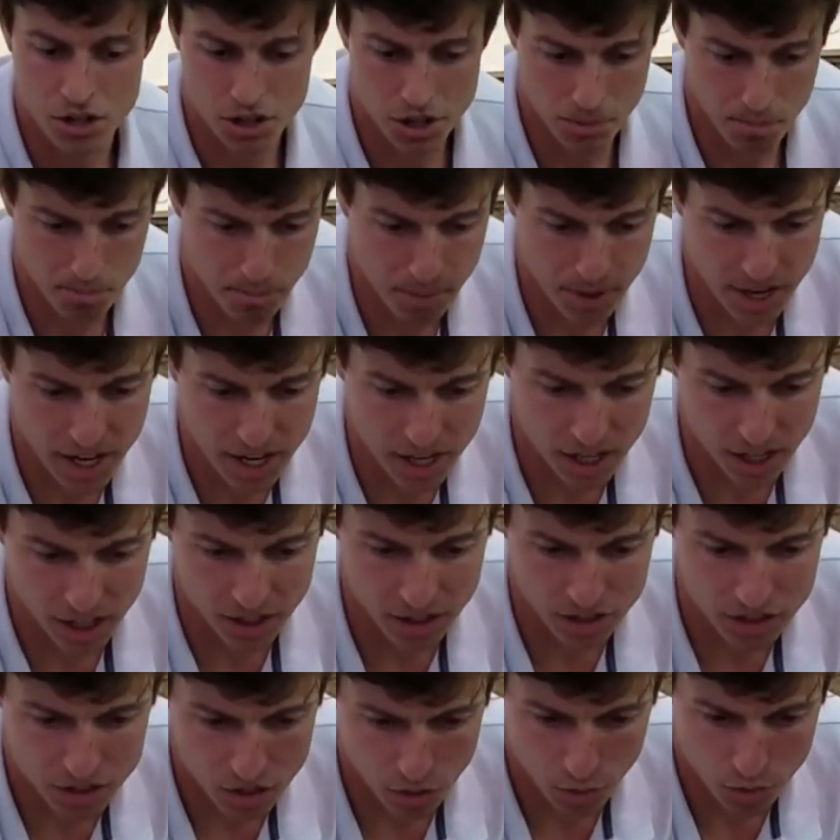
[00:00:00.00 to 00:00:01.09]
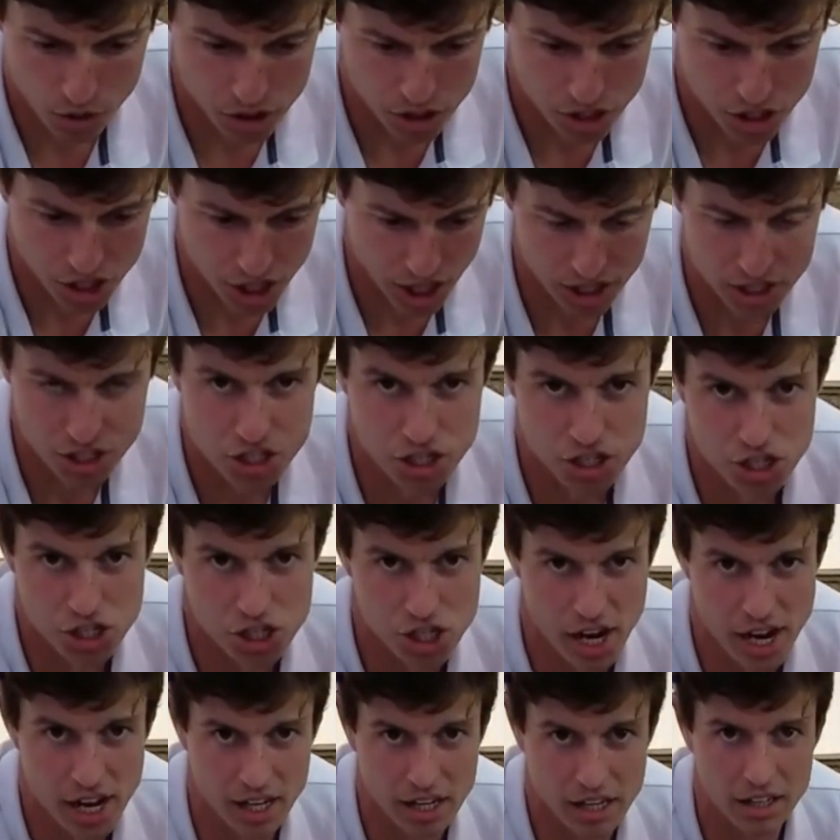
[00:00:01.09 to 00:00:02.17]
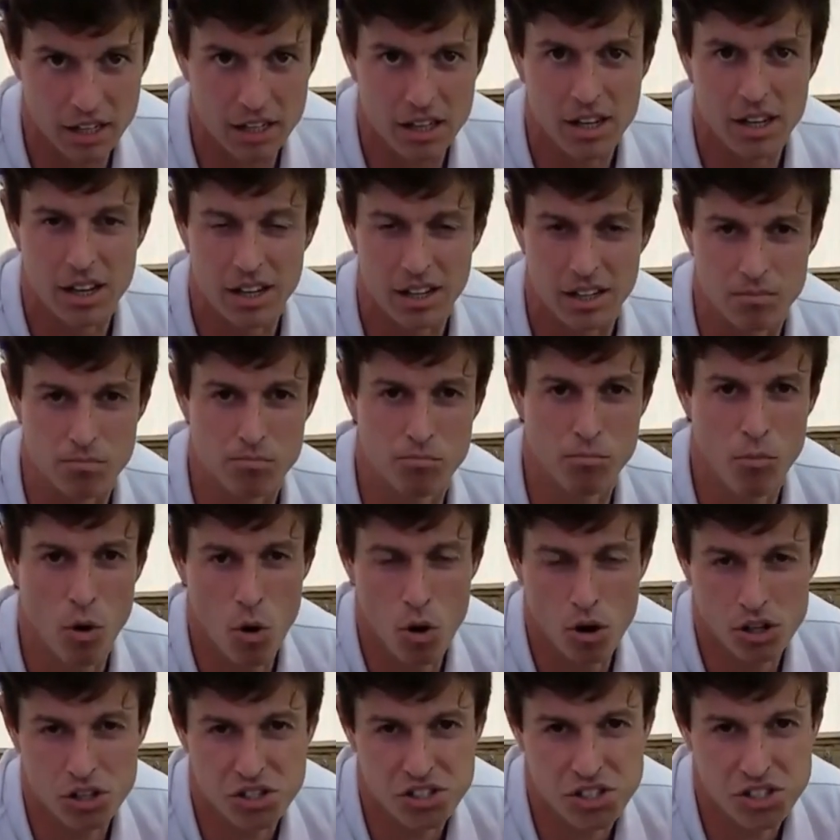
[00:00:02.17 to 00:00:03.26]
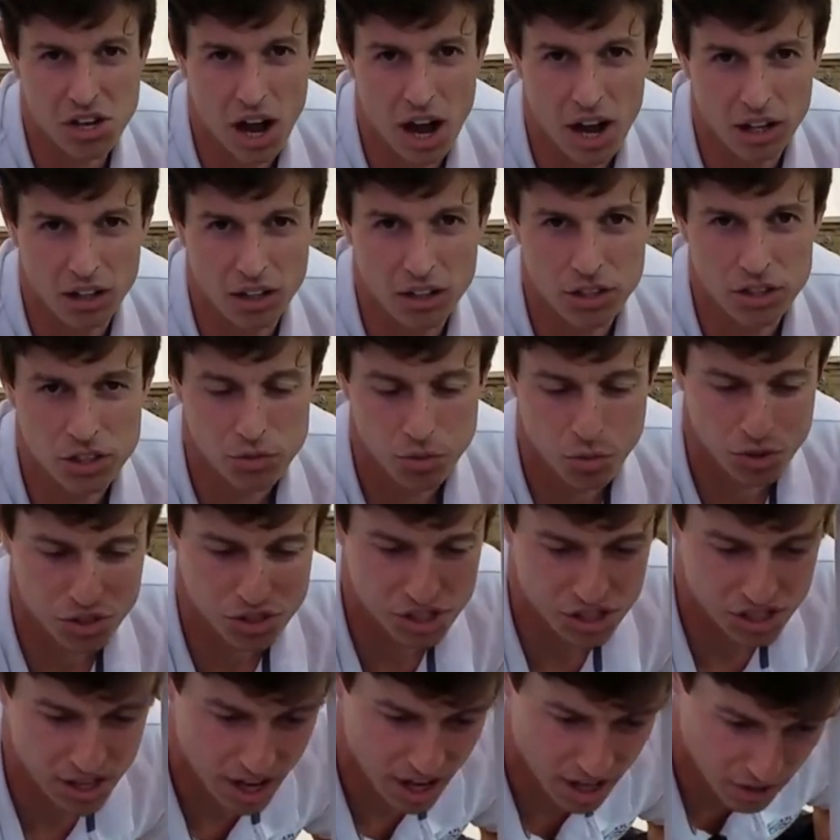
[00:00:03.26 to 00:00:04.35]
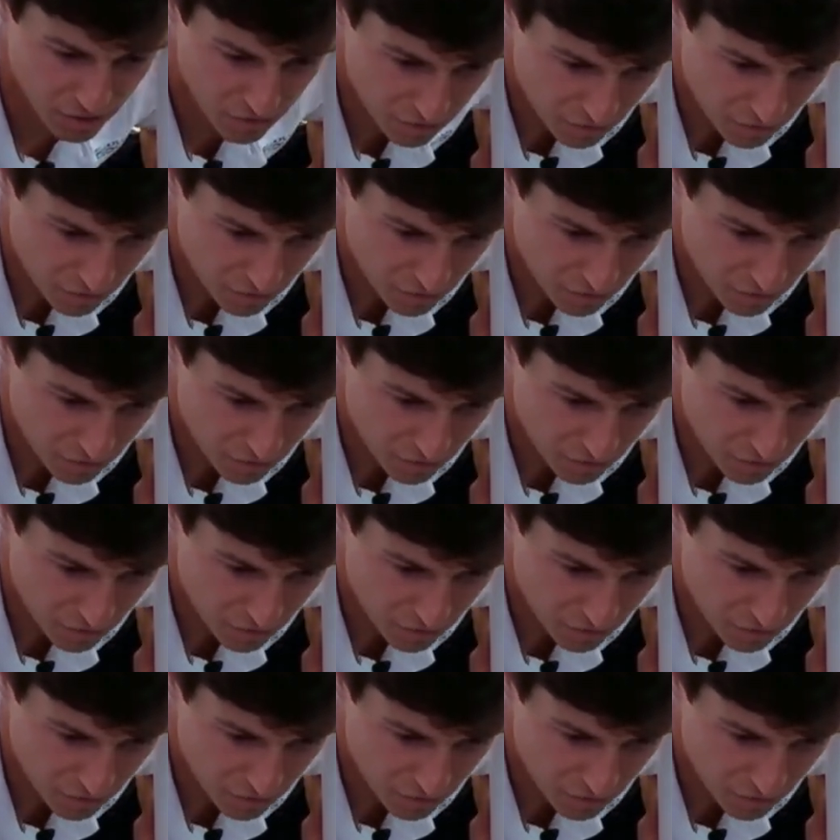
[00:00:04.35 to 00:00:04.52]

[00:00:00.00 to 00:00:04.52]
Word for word: The beads were just shaken and more solids were sent